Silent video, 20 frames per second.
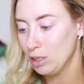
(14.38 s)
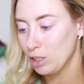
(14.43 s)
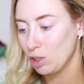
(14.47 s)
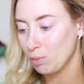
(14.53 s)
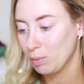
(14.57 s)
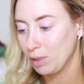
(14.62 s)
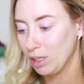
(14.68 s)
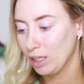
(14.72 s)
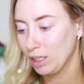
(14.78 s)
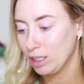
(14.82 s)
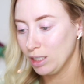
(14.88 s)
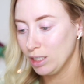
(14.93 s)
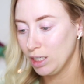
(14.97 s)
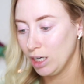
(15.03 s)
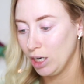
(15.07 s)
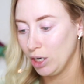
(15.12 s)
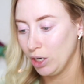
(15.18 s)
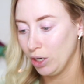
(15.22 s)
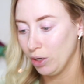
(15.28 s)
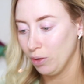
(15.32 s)
So I'm gonna hit
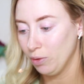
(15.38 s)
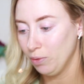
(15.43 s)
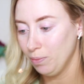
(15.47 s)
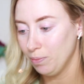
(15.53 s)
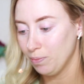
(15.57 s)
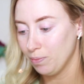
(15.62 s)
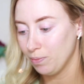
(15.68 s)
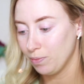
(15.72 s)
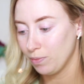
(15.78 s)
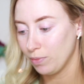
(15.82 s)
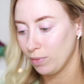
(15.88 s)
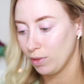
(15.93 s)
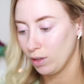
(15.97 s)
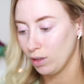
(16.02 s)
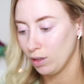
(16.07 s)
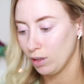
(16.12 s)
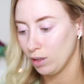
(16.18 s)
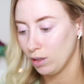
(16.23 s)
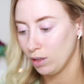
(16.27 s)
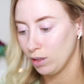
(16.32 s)
continue.
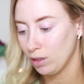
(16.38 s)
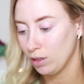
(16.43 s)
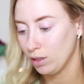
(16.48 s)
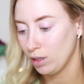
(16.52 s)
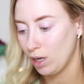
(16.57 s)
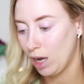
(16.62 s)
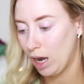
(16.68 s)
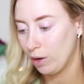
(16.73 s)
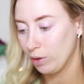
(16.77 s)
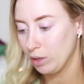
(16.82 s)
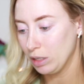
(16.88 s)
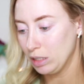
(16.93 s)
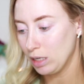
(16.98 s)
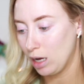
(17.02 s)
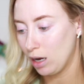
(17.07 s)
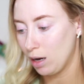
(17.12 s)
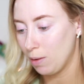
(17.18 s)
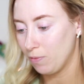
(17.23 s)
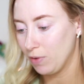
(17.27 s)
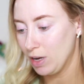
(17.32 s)
How to
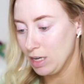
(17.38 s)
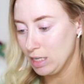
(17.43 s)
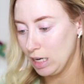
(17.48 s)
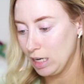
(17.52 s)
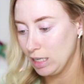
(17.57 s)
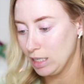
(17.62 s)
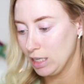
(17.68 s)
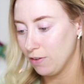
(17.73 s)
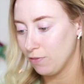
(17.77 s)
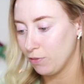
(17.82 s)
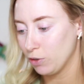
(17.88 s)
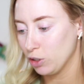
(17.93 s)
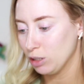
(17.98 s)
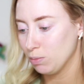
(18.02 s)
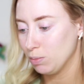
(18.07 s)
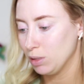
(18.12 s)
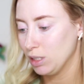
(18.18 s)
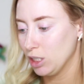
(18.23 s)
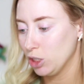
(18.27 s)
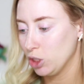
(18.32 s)
set up Face ID,
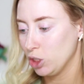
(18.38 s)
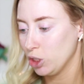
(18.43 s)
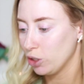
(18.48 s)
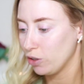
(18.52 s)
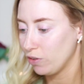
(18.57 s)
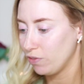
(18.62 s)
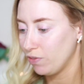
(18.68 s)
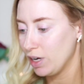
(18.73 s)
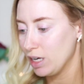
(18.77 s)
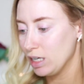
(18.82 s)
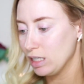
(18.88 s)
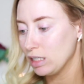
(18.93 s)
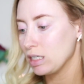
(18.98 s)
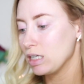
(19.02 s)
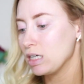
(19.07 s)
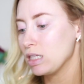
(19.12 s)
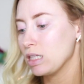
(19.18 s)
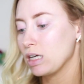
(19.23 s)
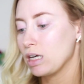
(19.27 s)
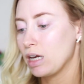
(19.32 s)
first position your face
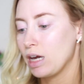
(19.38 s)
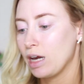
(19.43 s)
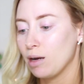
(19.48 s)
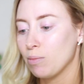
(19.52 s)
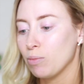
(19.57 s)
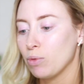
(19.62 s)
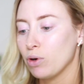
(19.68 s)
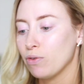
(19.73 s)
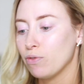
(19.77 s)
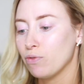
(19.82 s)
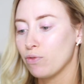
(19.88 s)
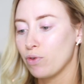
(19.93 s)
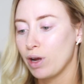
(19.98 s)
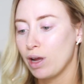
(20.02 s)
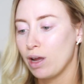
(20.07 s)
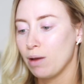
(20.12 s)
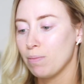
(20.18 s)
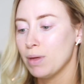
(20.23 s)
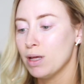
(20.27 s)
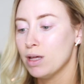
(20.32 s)
in the camera
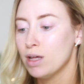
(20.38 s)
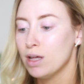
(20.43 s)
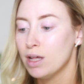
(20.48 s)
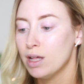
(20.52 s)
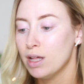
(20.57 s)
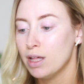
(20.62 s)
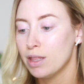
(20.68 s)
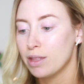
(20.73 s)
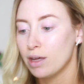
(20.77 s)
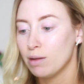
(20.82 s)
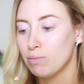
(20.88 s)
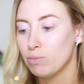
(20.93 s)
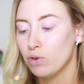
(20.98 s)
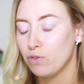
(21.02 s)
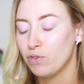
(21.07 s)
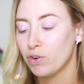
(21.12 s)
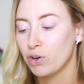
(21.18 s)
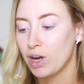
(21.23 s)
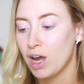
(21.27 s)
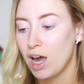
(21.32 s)
frame, then
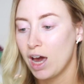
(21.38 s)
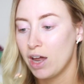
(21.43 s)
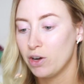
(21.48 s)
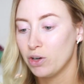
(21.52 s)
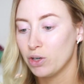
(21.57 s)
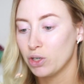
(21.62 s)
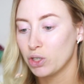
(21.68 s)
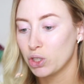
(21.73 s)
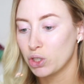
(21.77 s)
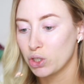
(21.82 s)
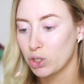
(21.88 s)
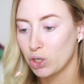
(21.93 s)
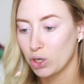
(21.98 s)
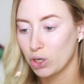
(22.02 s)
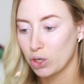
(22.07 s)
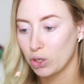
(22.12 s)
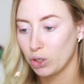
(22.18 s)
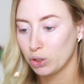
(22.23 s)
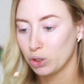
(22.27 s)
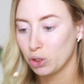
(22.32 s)
move your head in a
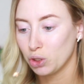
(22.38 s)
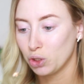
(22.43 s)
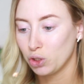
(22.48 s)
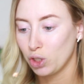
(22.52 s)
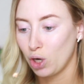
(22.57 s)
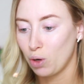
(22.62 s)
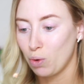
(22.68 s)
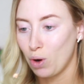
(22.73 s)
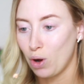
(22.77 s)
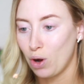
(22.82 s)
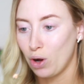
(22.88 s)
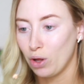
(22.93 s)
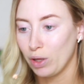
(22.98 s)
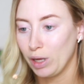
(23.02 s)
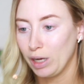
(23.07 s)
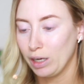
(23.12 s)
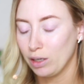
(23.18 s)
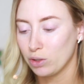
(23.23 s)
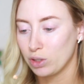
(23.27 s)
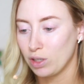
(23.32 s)
circle to show all
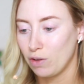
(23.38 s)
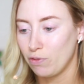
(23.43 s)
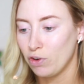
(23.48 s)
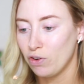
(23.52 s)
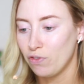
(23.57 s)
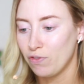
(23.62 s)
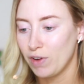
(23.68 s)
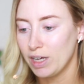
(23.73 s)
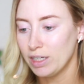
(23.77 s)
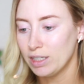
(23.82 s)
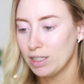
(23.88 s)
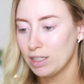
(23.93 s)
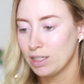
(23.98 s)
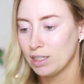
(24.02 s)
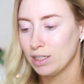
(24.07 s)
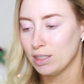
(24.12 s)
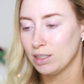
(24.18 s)
angles of your face.